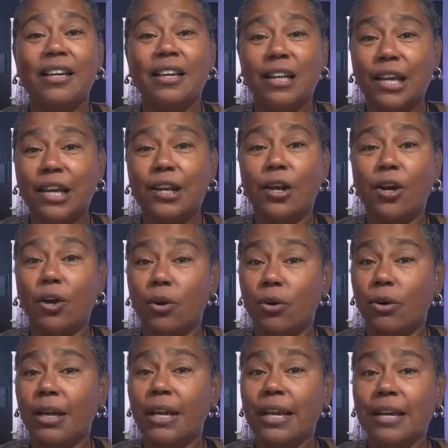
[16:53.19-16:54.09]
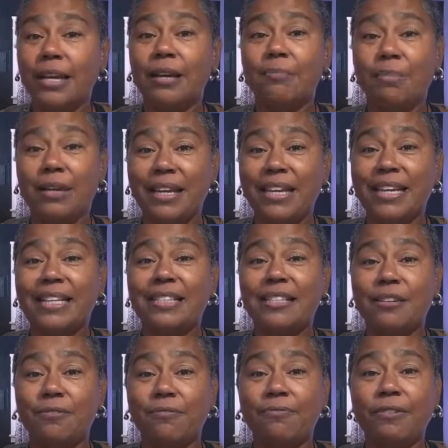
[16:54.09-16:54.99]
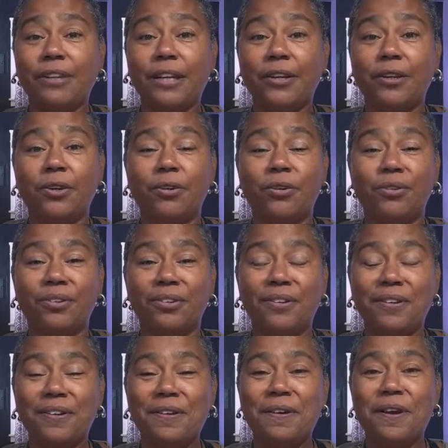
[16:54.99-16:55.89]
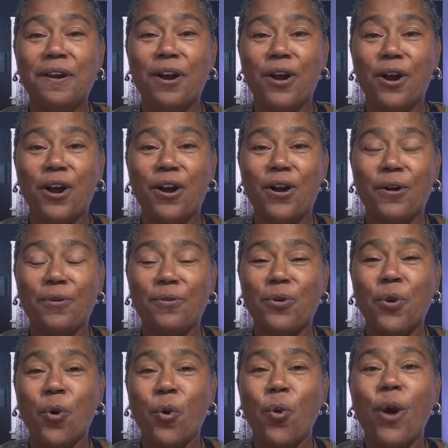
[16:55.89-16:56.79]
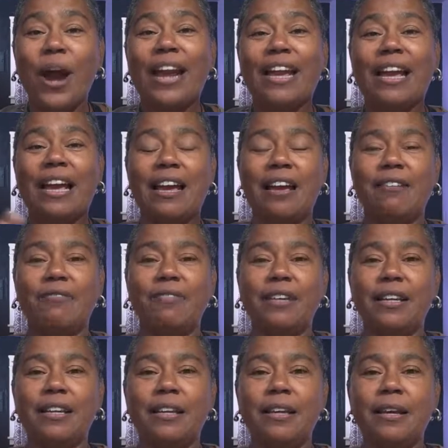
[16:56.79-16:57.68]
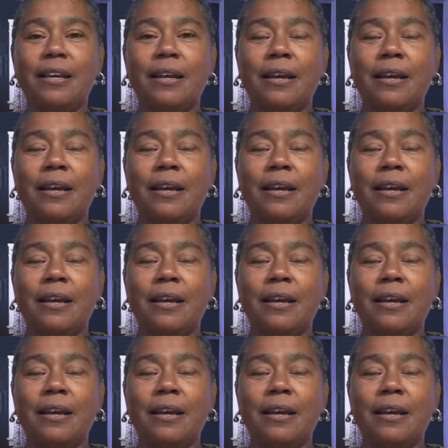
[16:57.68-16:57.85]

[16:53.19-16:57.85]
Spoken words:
it can begin to feel quite heavy.